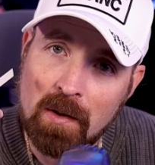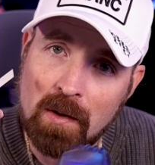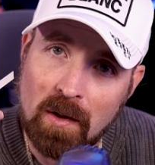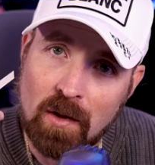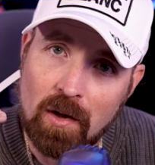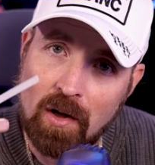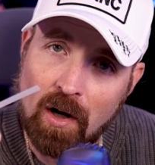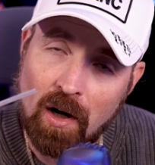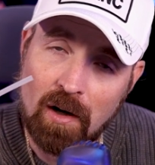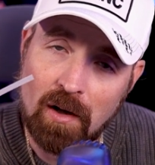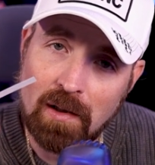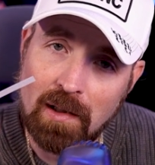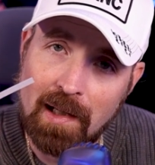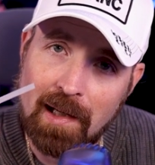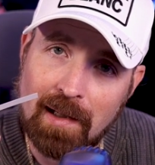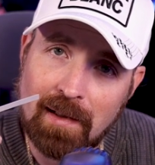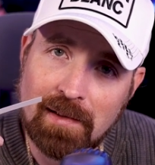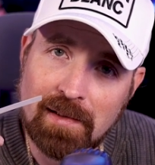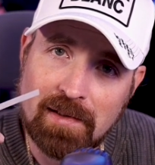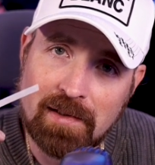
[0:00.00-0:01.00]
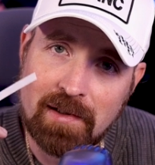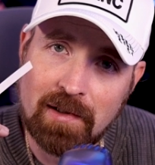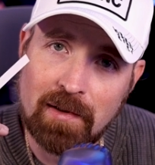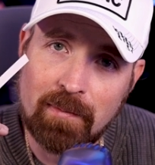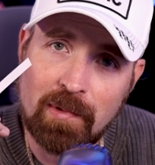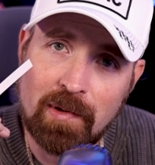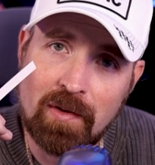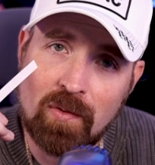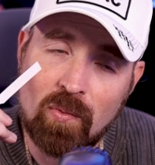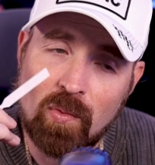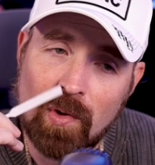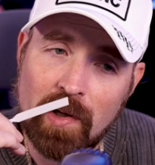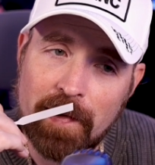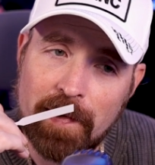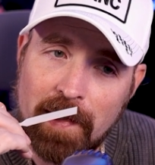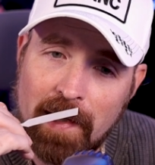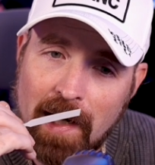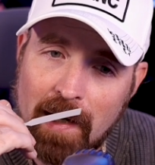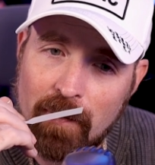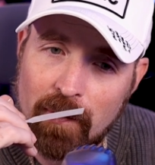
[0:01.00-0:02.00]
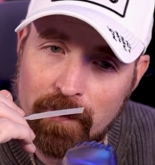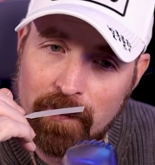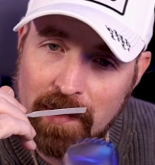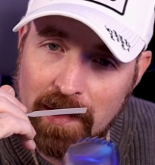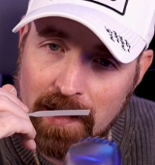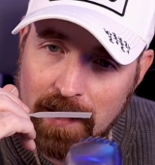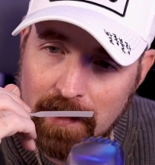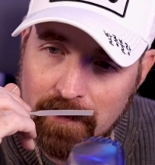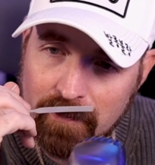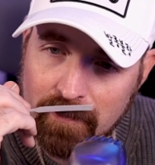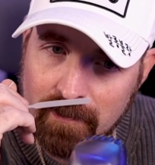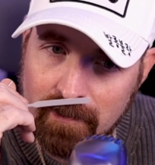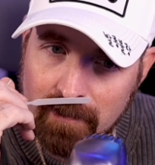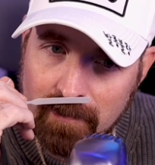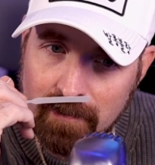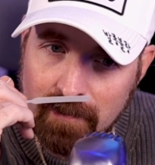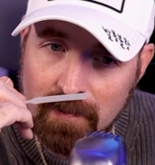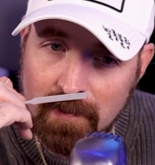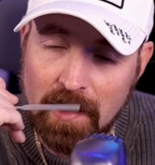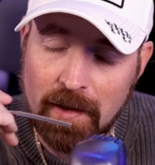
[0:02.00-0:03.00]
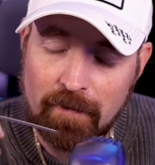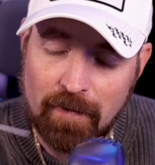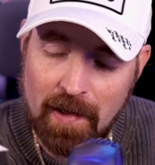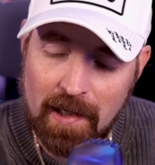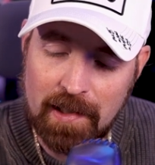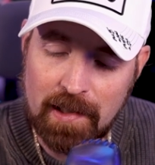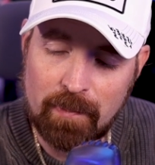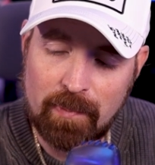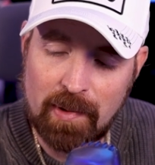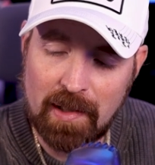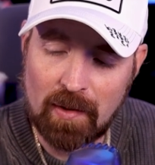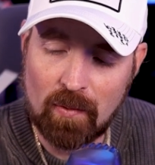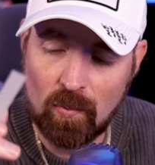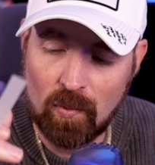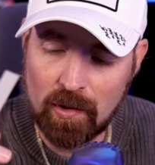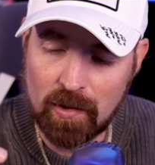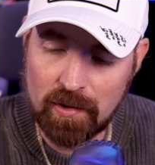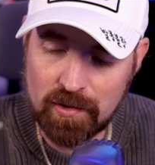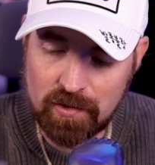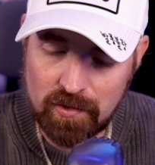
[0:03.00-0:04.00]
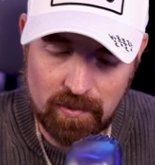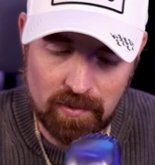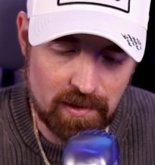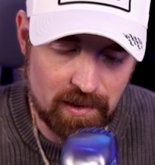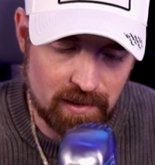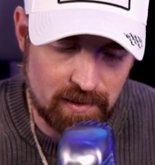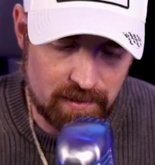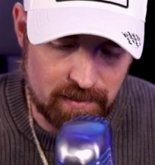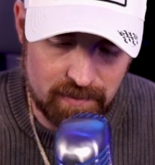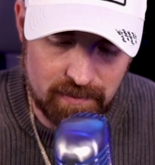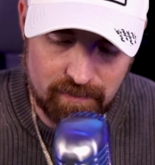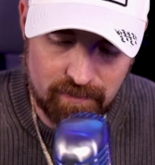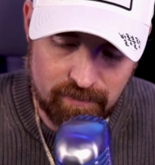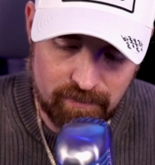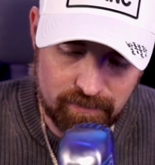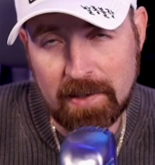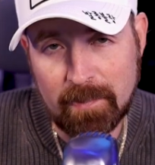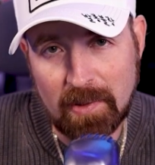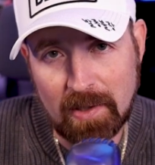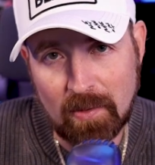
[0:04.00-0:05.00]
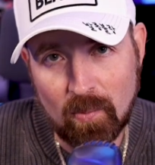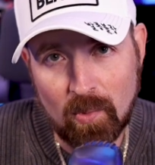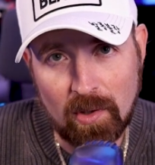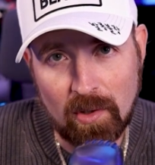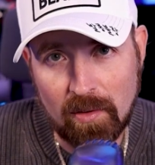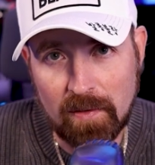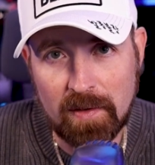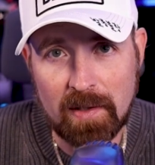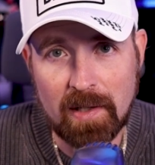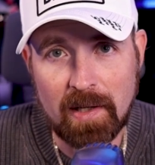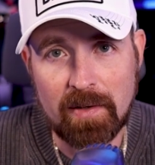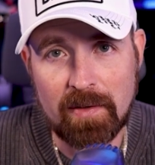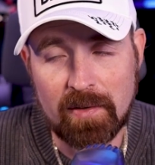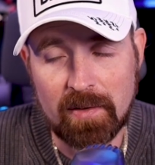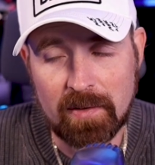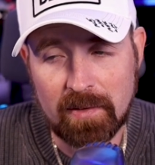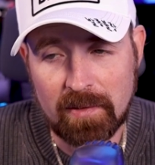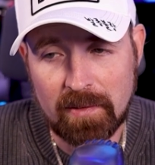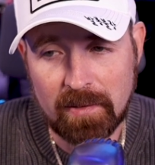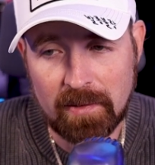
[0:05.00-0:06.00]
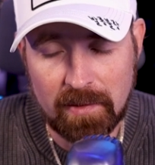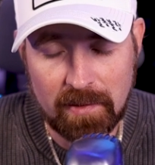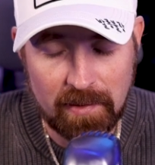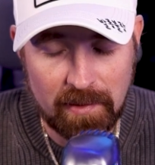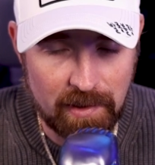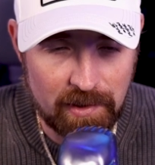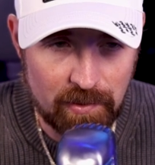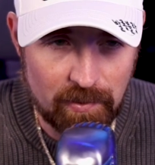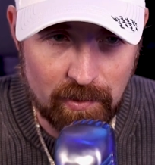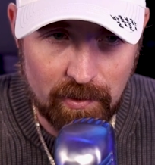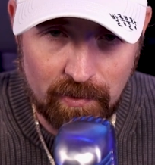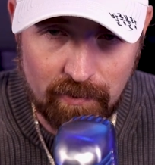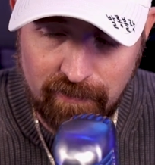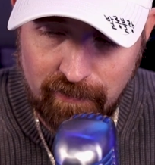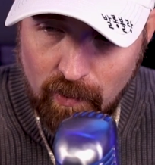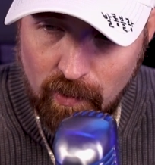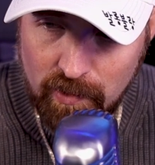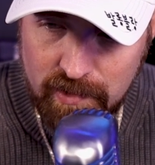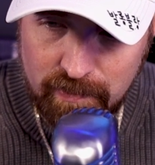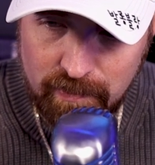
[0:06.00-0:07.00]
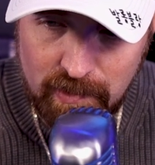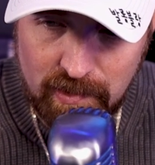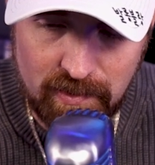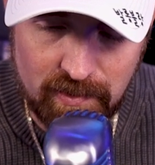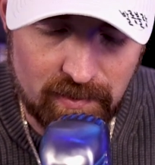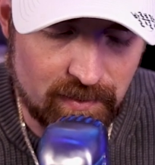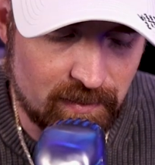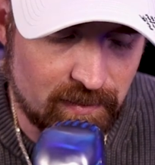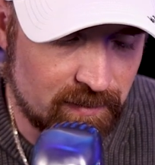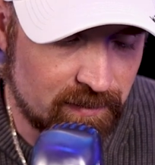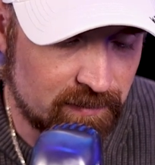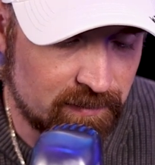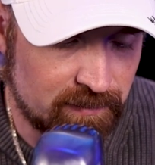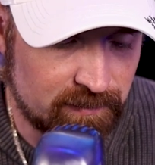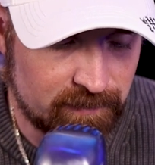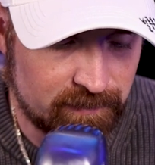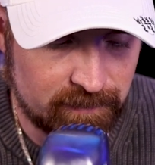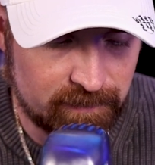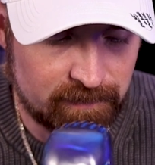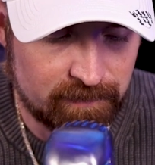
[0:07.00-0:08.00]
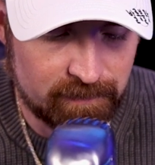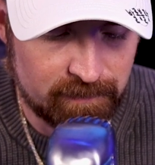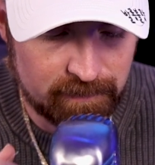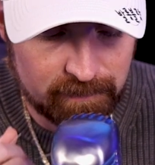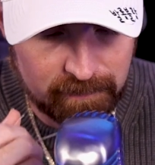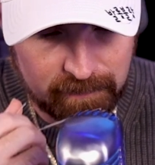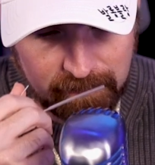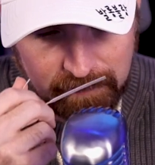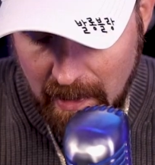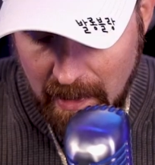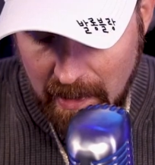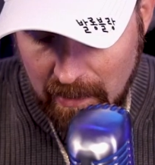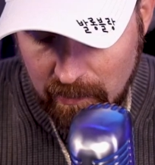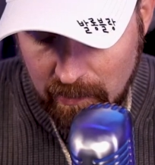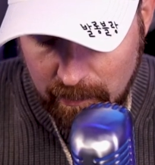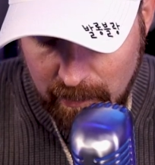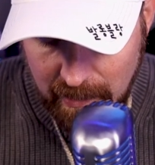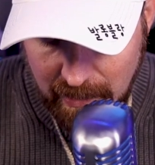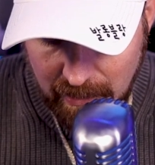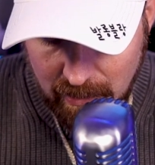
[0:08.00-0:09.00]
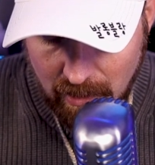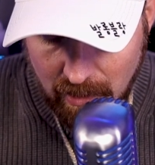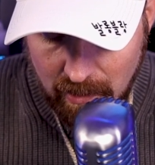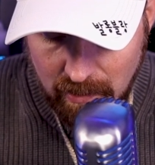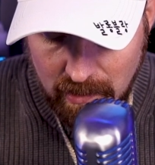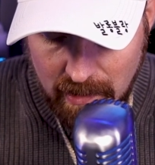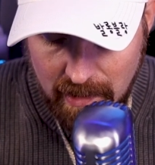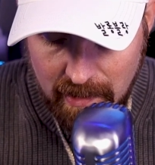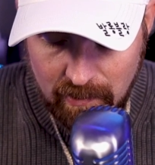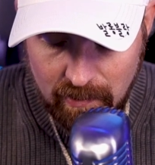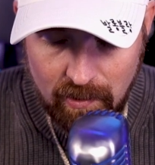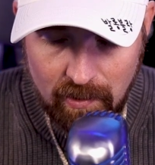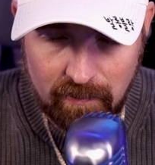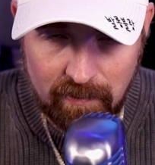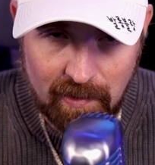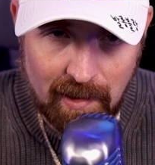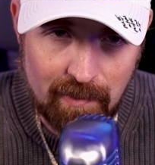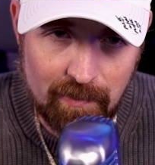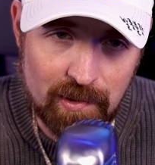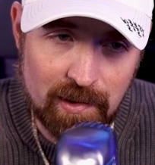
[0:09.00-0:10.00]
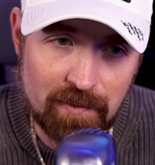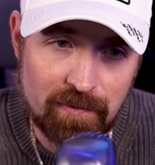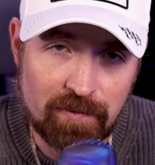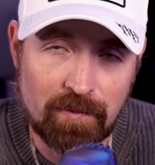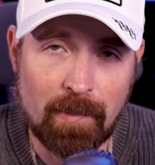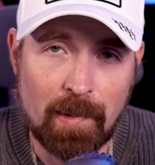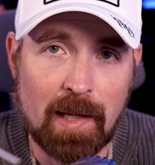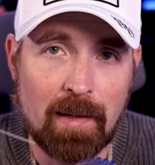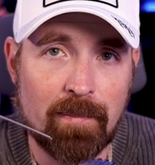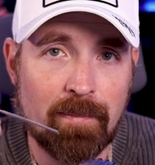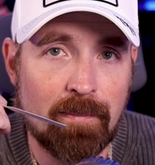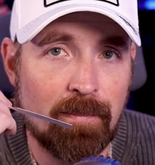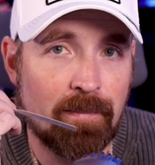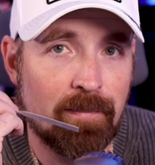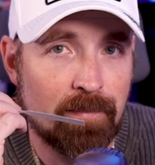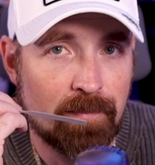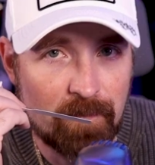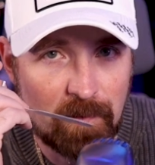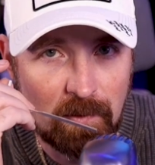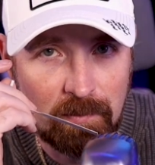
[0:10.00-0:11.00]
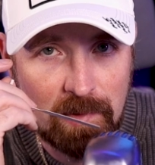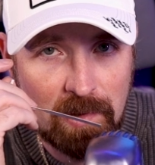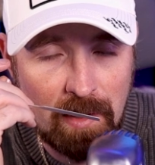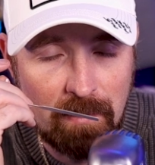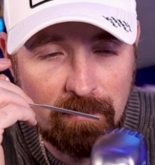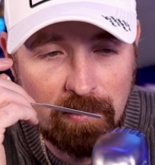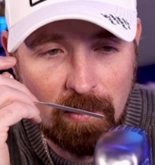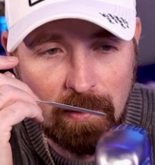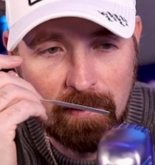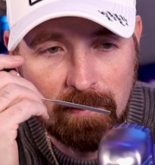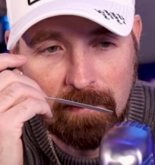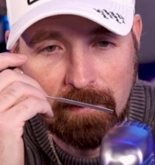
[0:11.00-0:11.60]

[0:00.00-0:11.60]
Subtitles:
Carlisle is gonna be the one that I would pick. If I had to pick one or two of these, pick one or the other, and you were gonna force me to, I would pick Carlisle over Ebony Fume from Tom Ford.